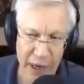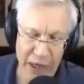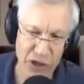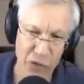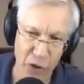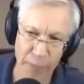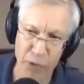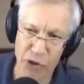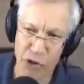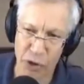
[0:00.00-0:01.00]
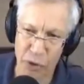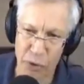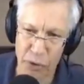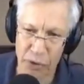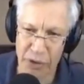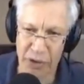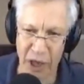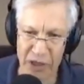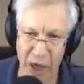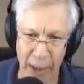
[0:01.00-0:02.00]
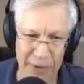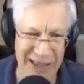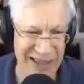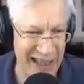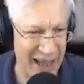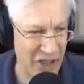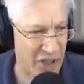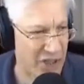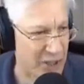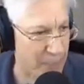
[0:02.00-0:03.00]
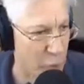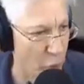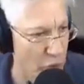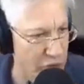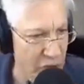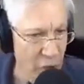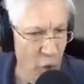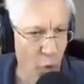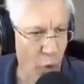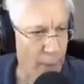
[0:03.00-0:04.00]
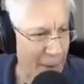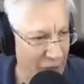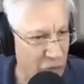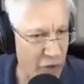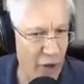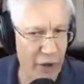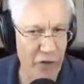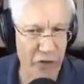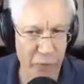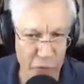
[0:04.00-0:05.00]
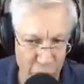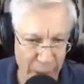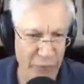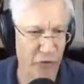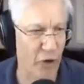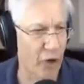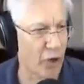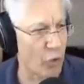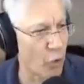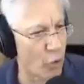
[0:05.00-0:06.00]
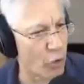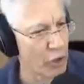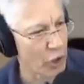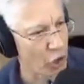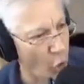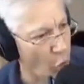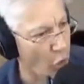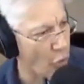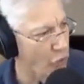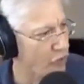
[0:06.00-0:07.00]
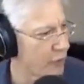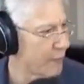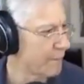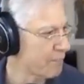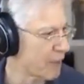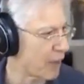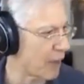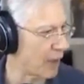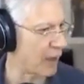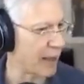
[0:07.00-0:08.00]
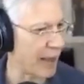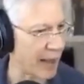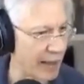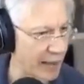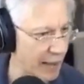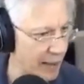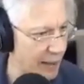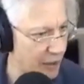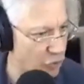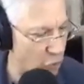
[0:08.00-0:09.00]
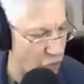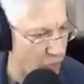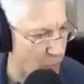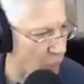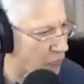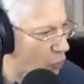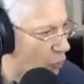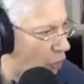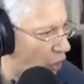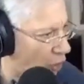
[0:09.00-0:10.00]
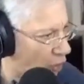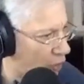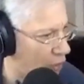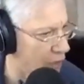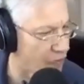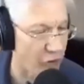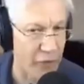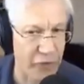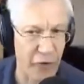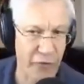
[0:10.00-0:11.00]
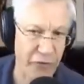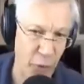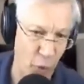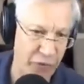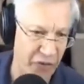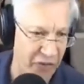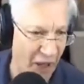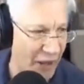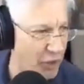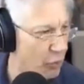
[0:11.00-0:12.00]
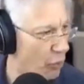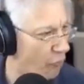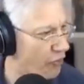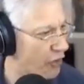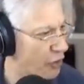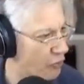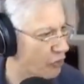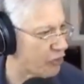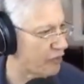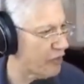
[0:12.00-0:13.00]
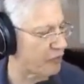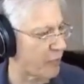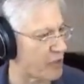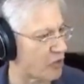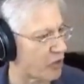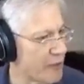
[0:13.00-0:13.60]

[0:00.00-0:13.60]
at yaronbrookshow.com slash support on Patreon or Subscribestar or Locals uh, and, uh, and show your support for, all, for, for, for the work, for the value hopefully you're receiving from this.